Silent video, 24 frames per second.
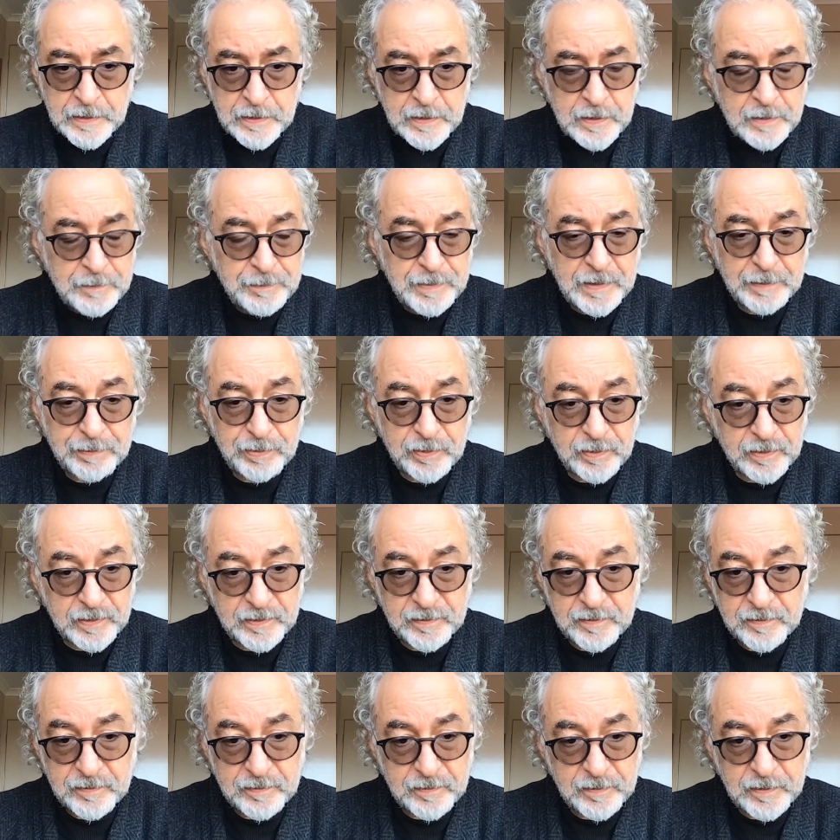people
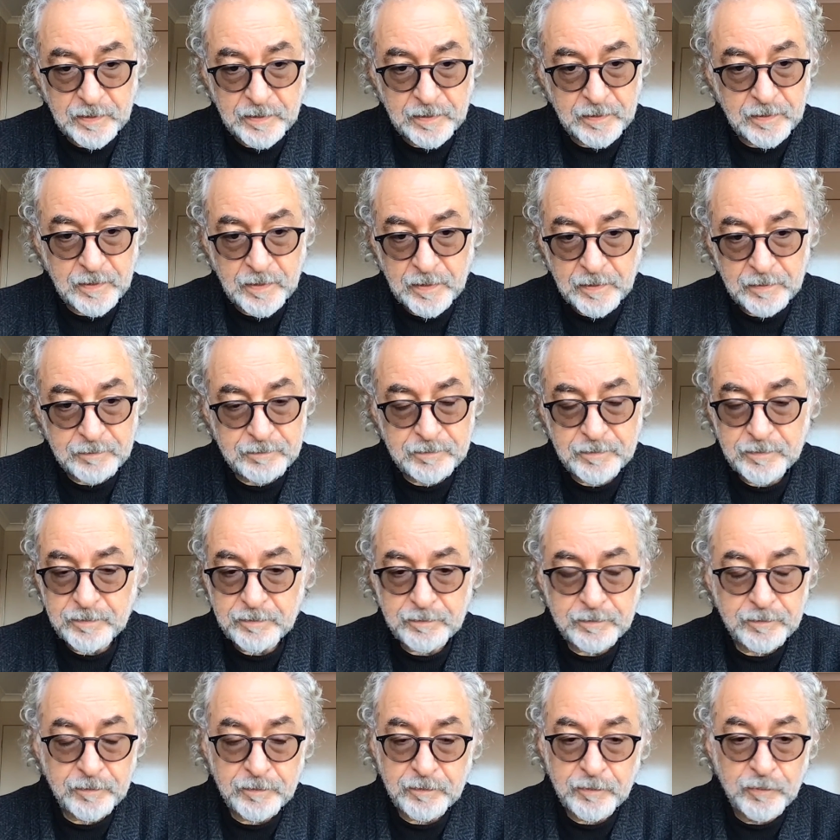in the
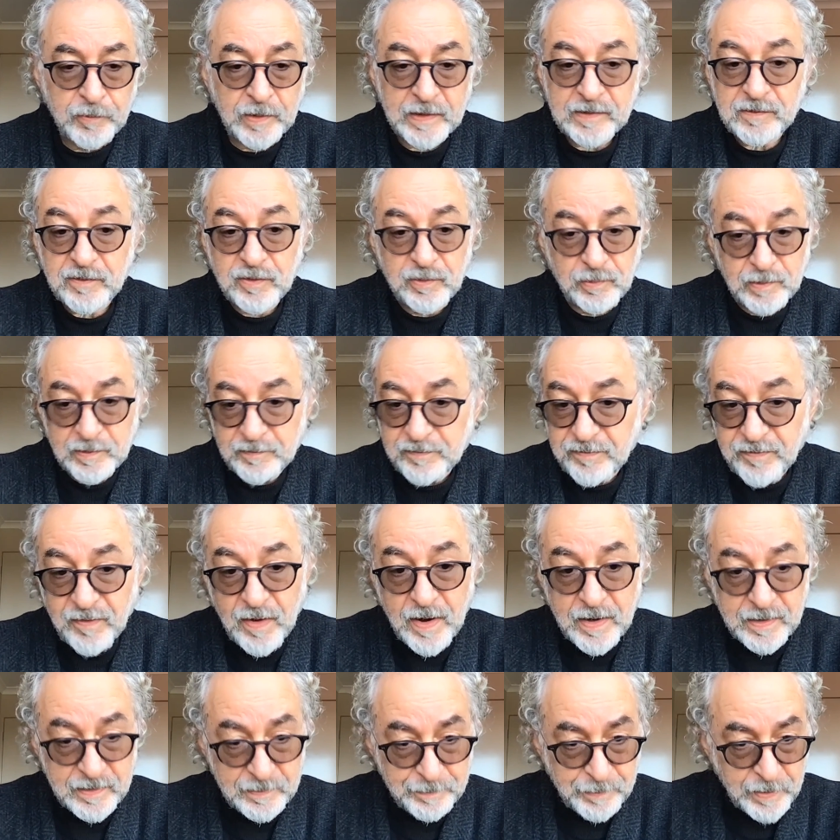rescue and
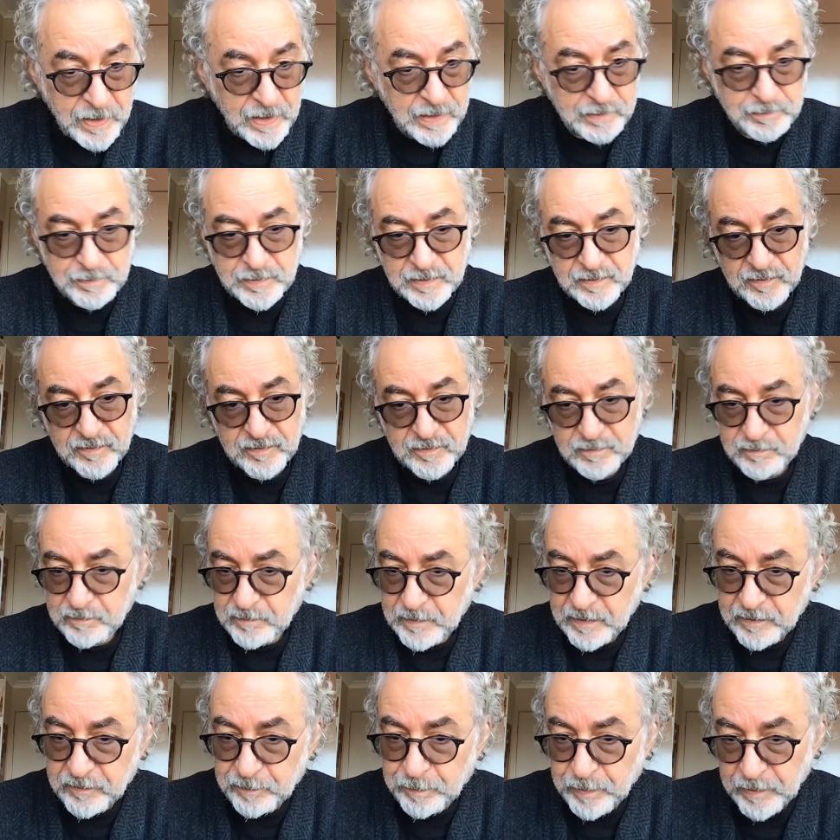fire departments
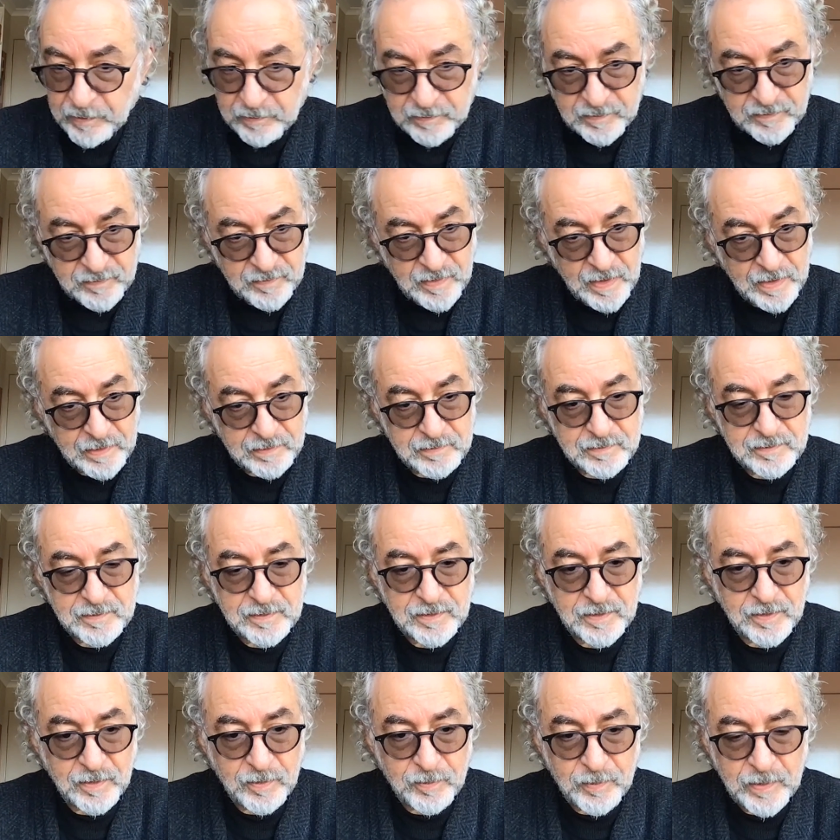experience that,
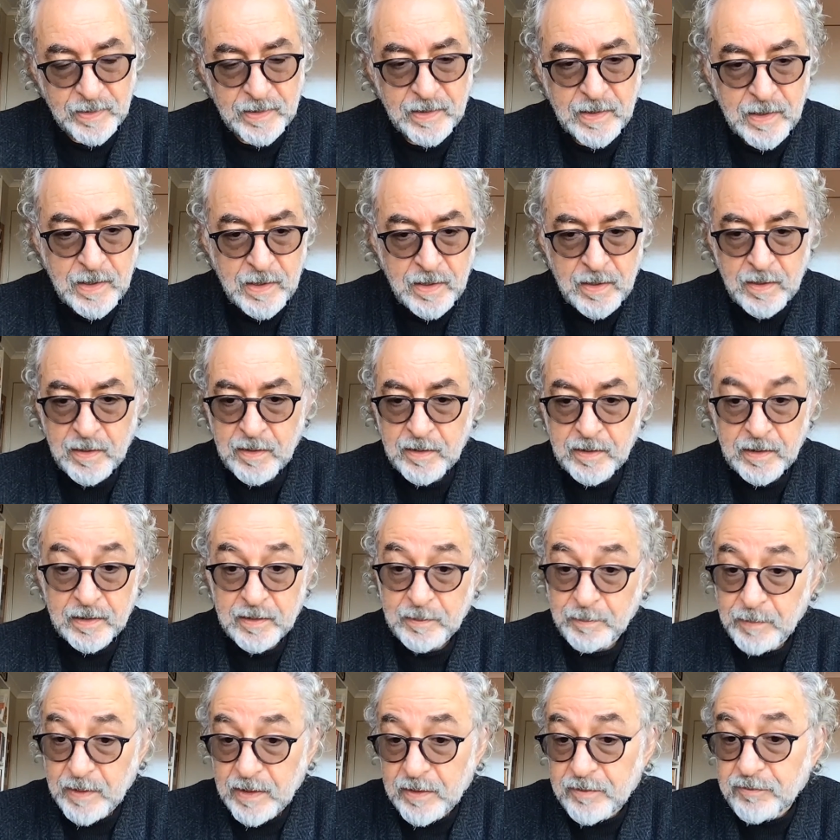where in the
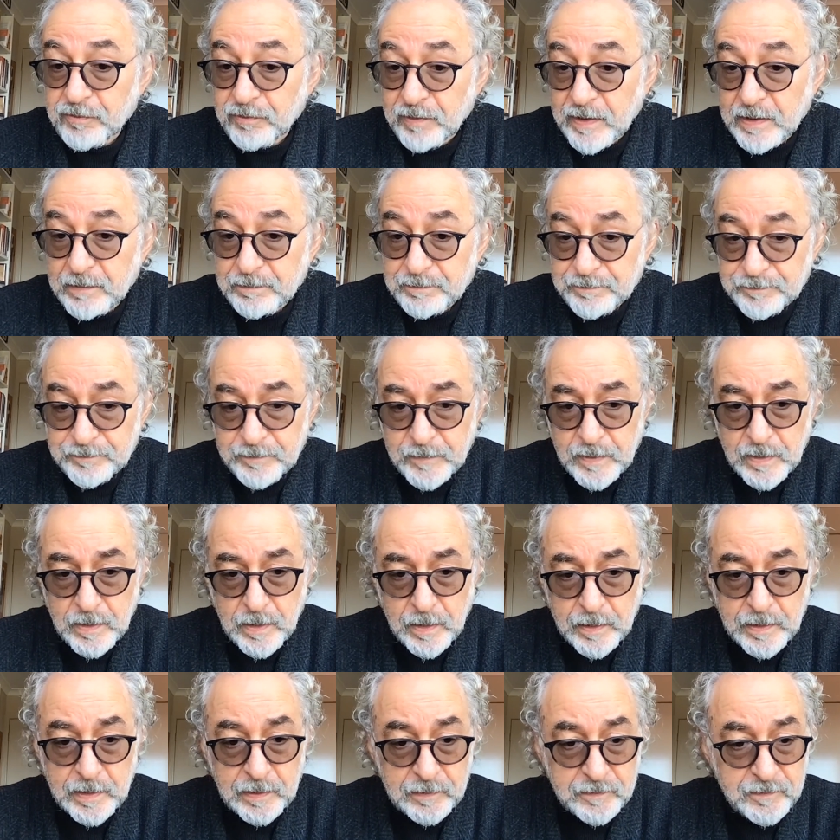military,
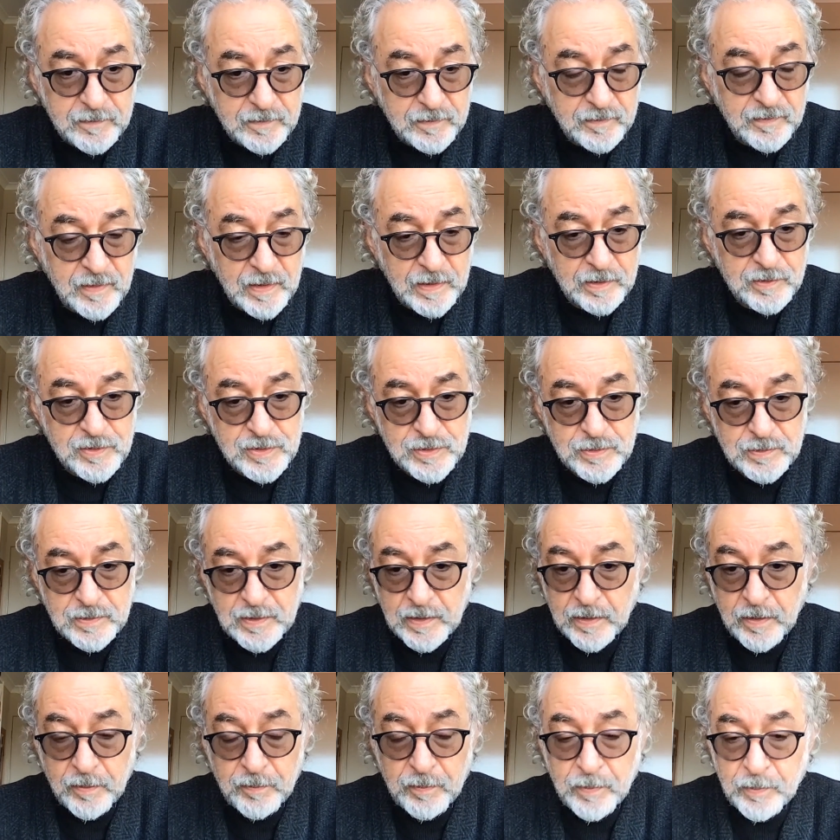I guess, is there too.
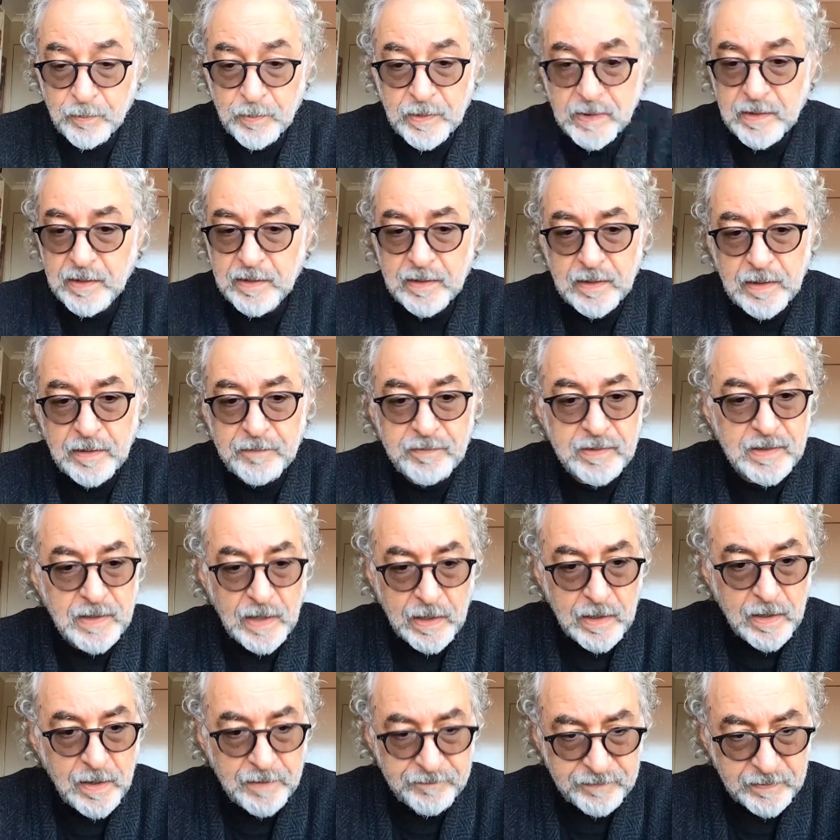
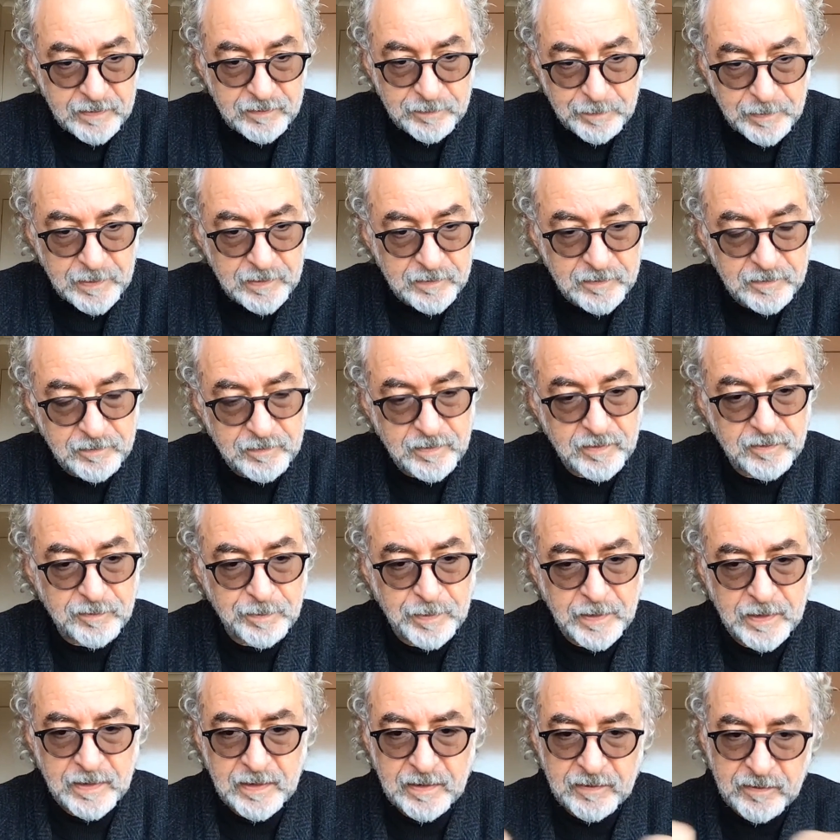Everyday life experiences this,
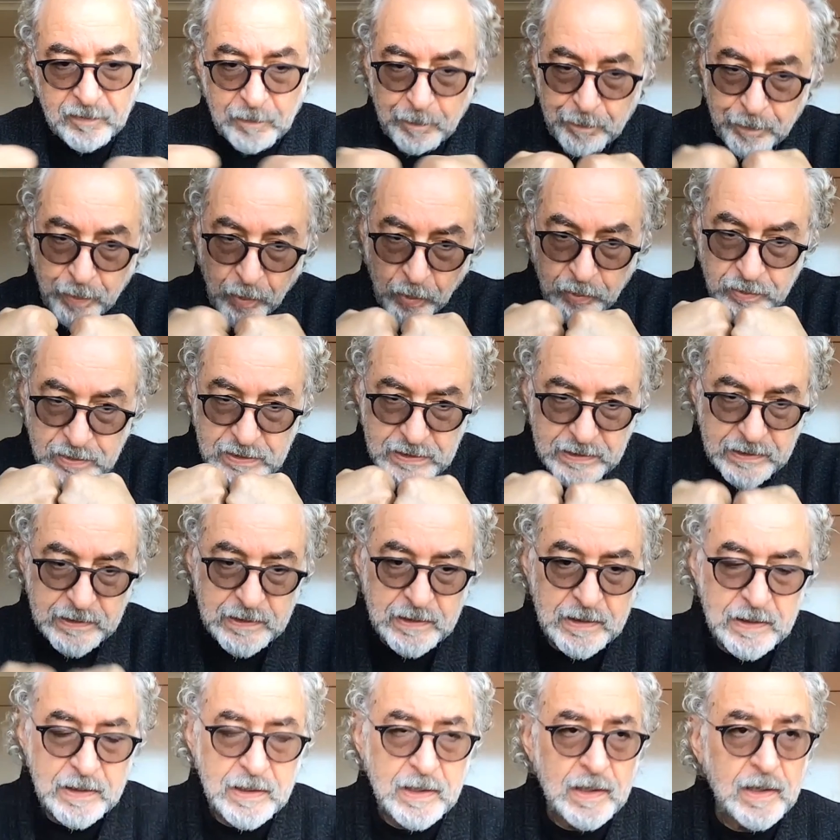but there's a bonding.
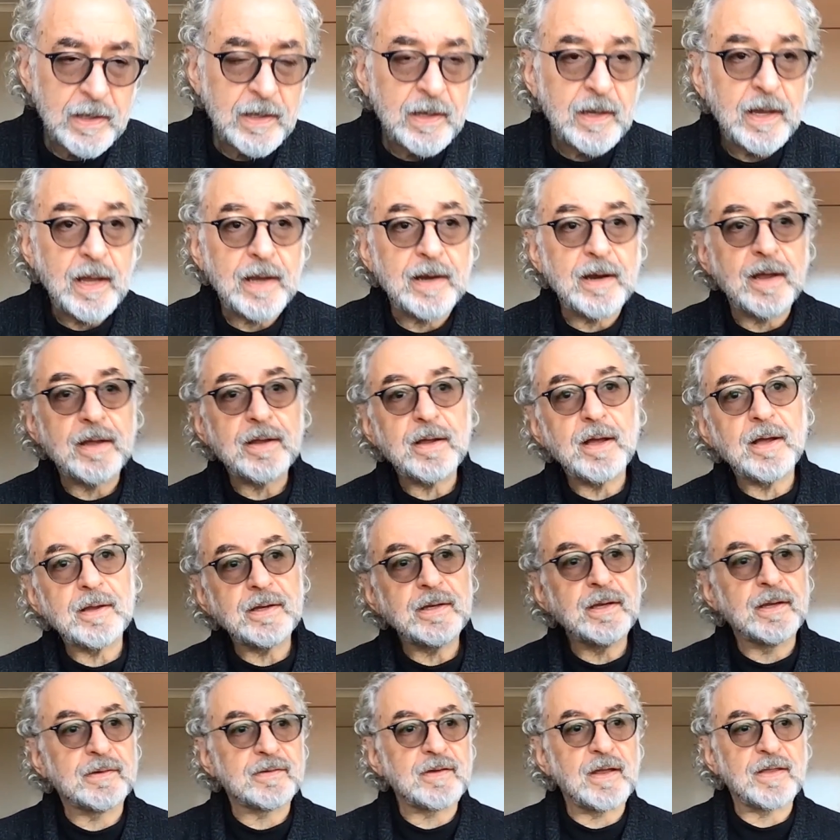And I
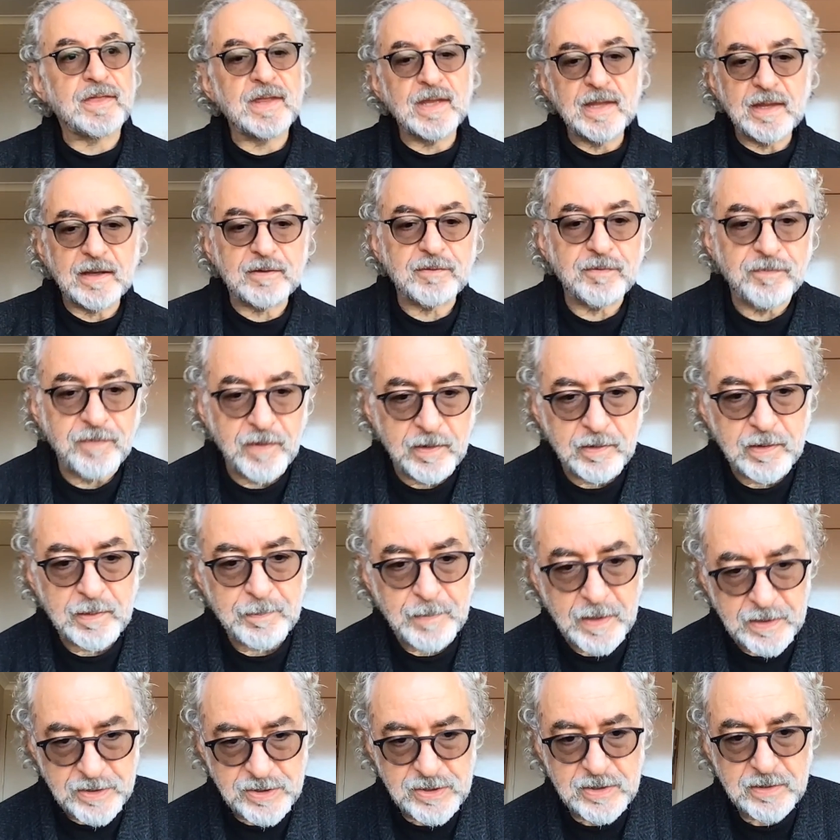think that's very
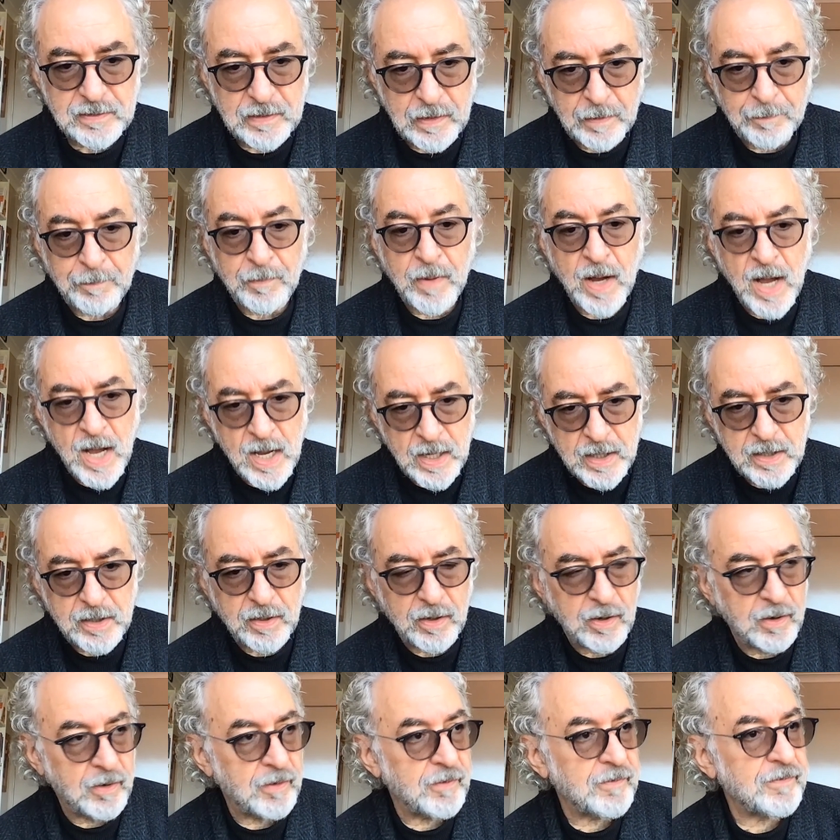much a mark
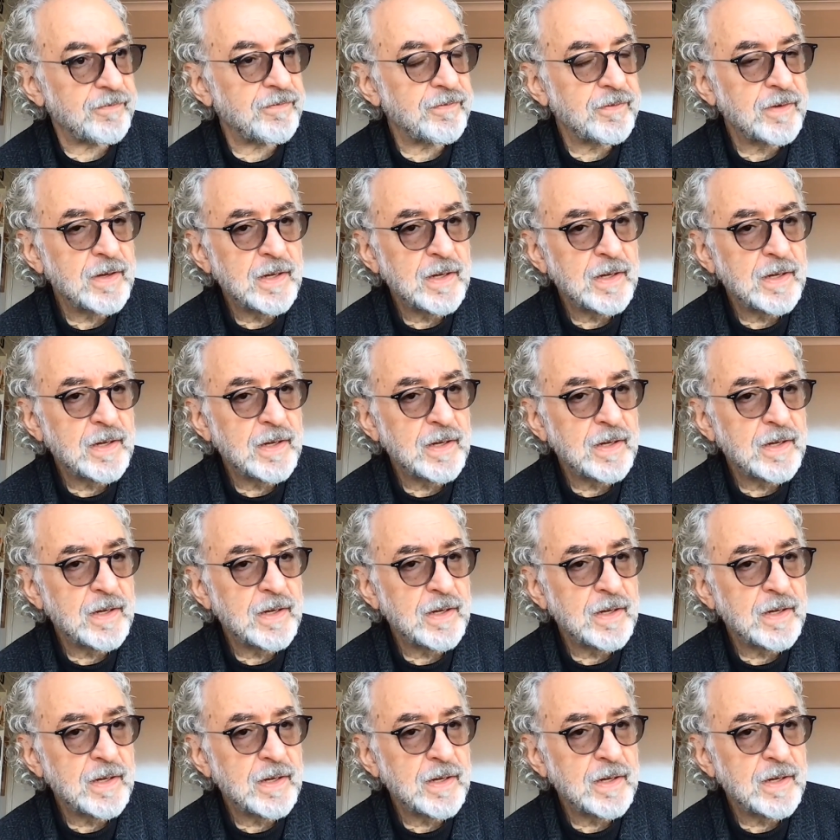of